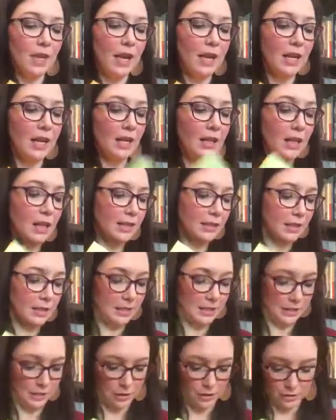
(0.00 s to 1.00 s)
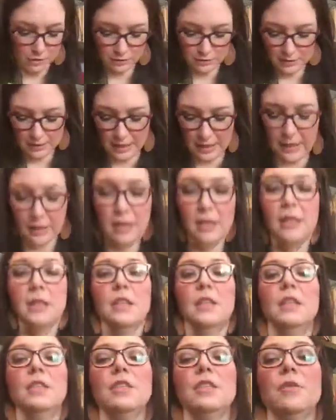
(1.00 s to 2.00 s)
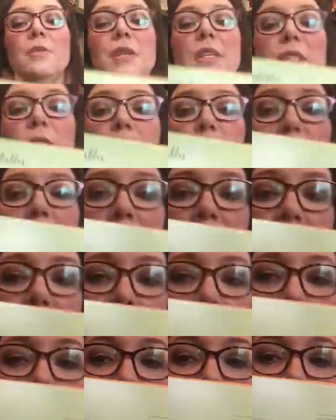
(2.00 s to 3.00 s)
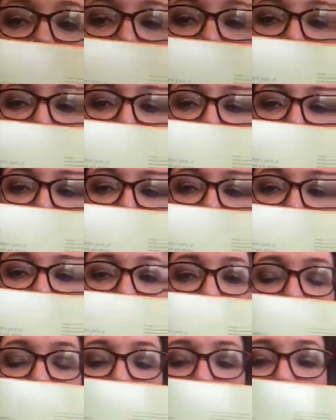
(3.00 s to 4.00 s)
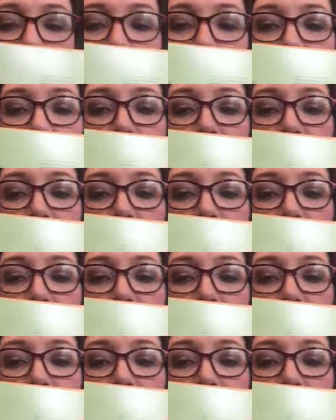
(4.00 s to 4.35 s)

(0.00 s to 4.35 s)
And I like that it includes that to explain things to our little chefs.